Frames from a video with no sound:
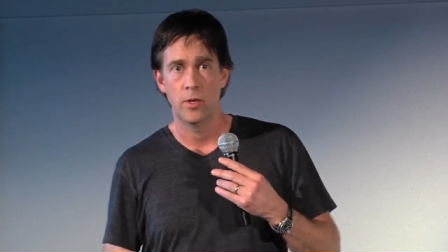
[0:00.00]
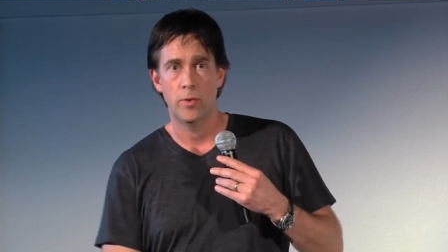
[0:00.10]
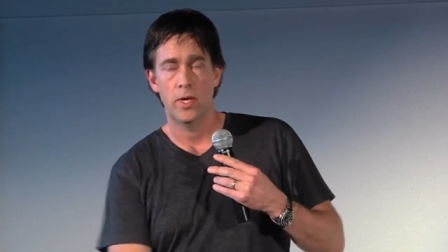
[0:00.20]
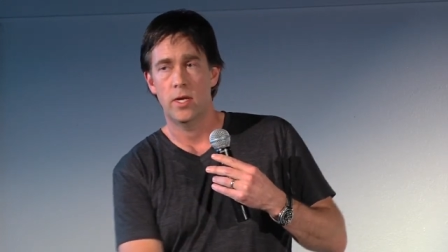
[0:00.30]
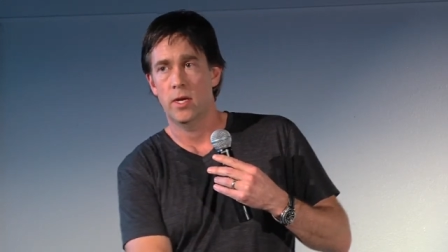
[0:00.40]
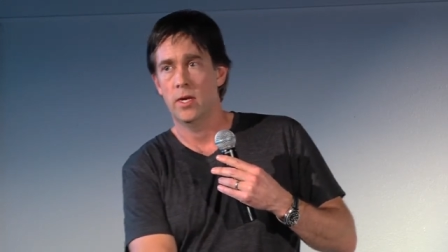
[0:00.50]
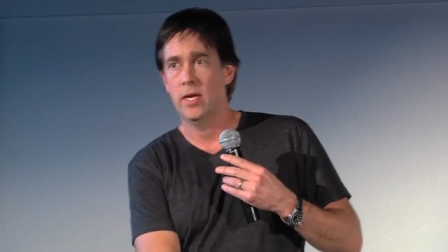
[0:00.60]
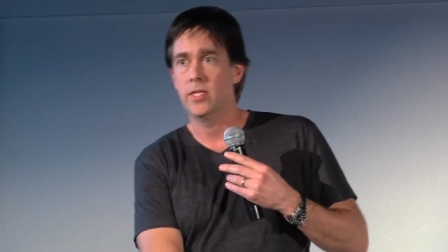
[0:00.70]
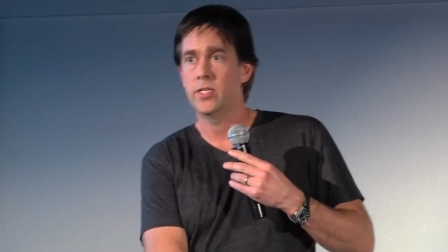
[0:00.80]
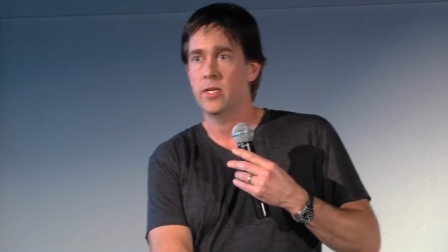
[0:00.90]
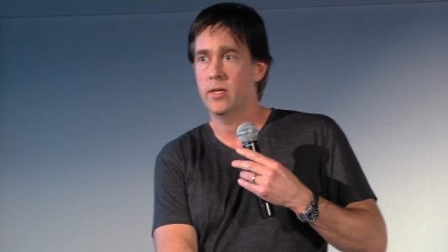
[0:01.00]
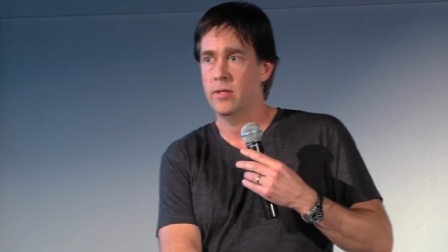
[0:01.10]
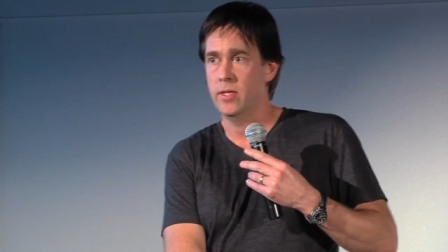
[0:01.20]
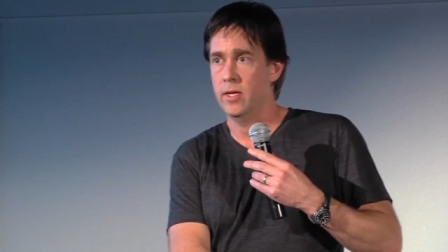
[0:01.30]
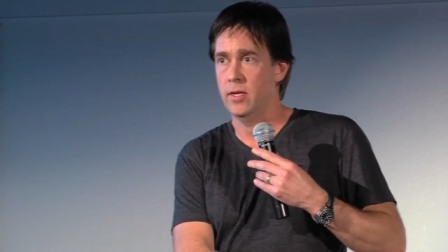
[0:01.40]
We can enter
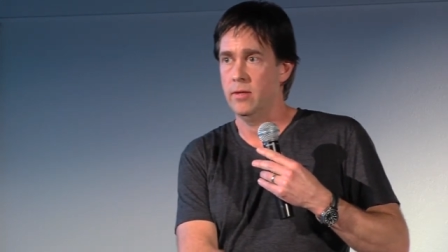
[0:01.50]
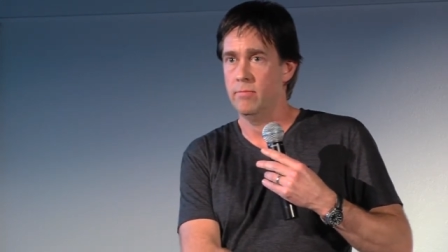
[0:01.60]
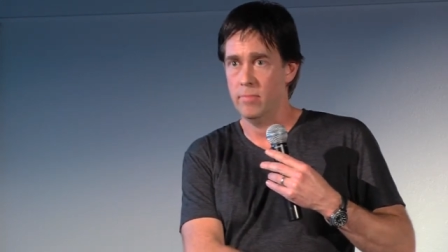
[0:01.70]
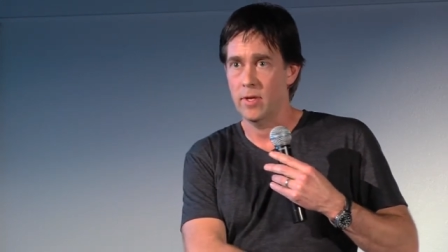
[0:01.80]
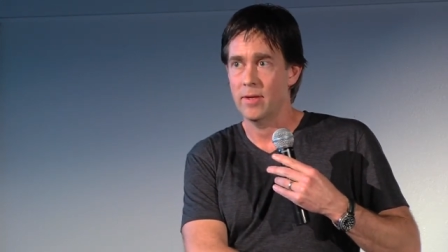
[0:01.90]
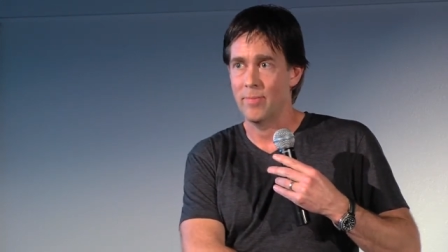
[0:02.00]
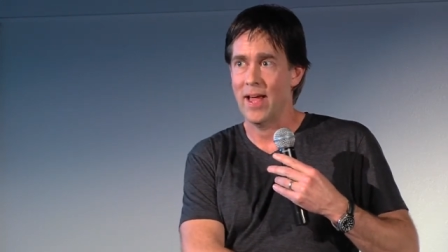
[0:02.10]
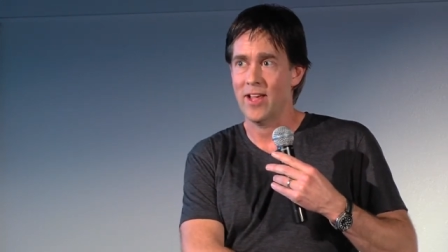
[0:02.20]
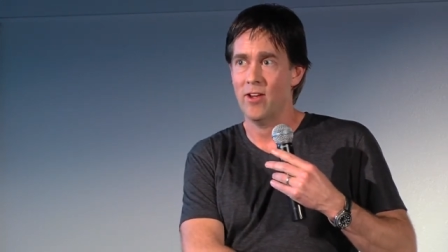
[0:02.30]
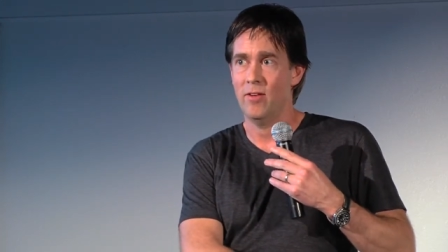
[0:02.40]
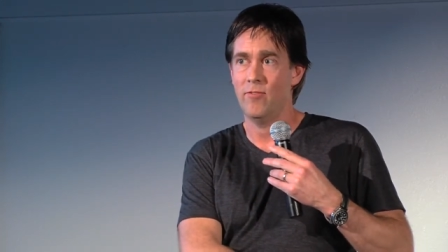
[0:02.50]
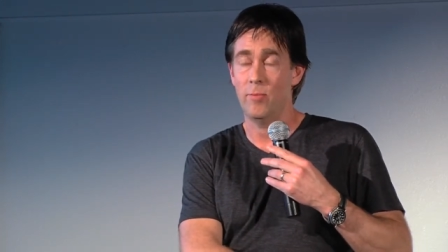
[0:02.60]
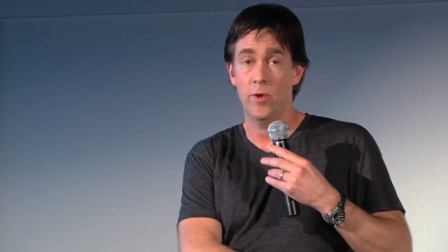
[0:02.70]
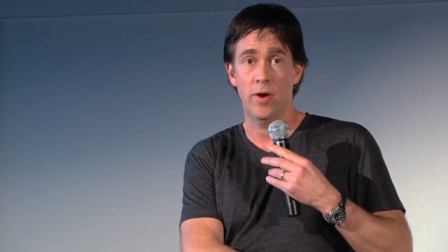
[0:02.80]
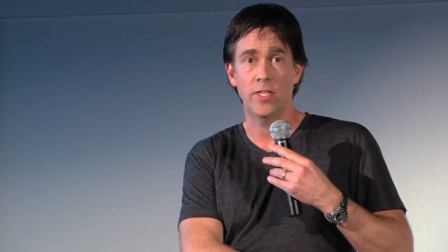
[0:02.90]
the barcode
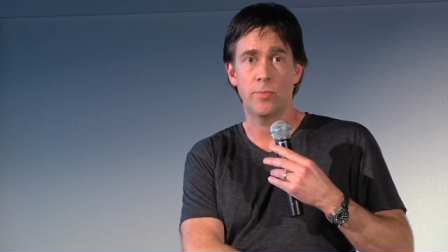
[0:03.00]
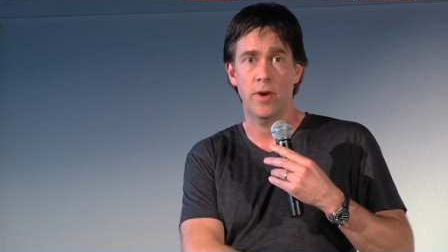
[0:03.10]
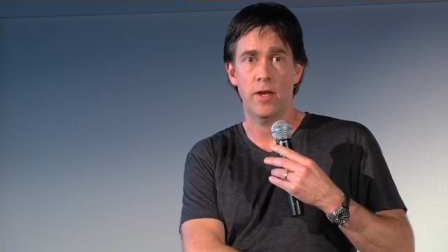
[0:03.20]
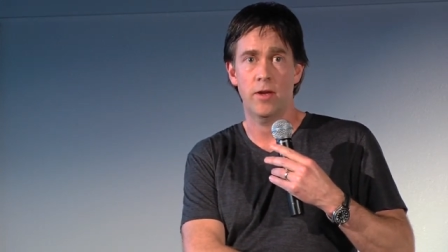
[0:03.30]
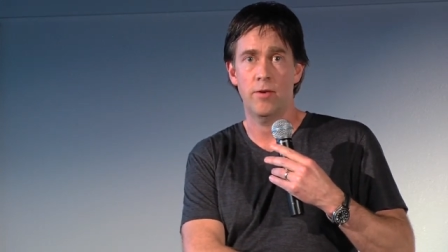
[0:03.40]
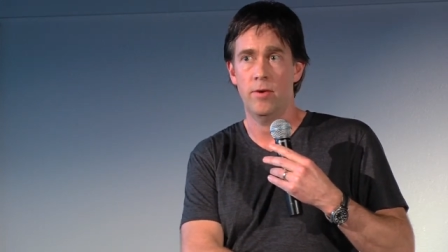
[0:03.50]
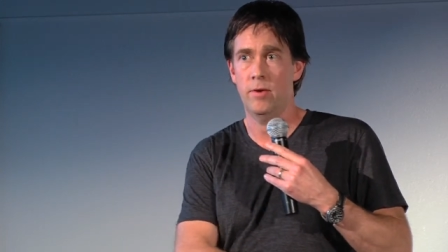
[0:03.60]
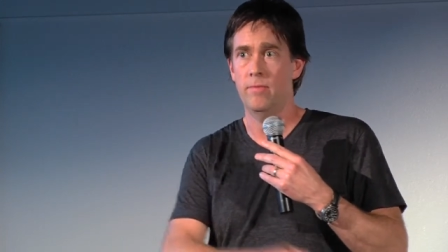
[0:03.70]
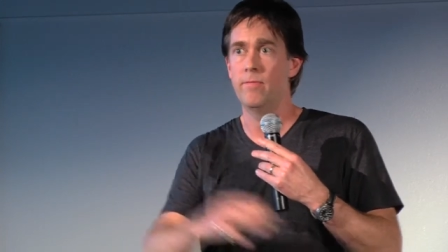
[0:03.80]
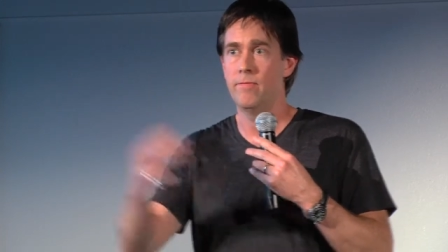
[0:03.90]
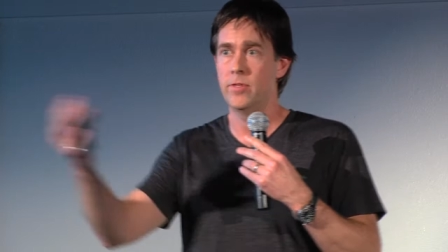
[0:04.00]
from your icebreaker and